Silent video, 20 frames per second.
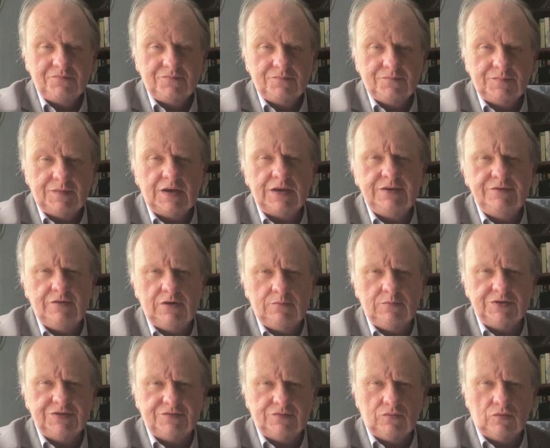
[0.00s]
thank you very
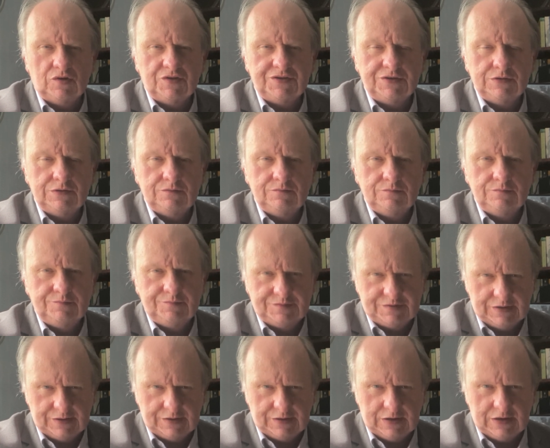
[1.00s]
much for watching.
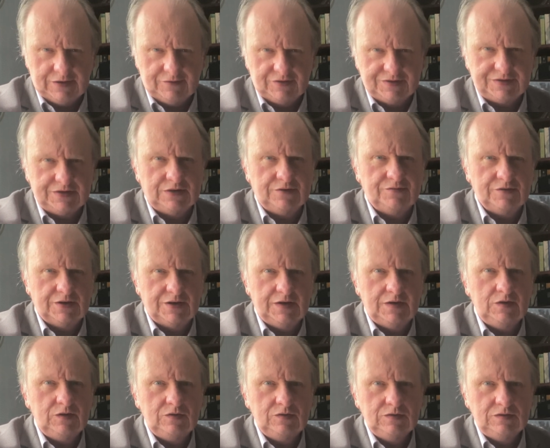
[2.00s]
Take care of yourself,
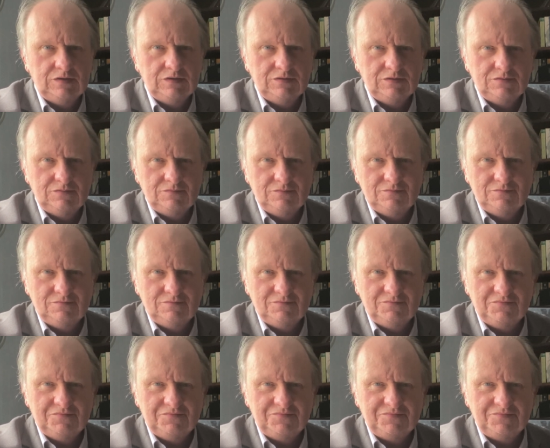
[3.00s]
okay?
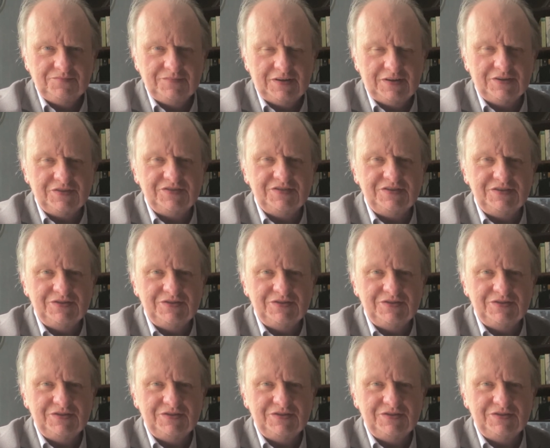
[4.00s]
And I'll see you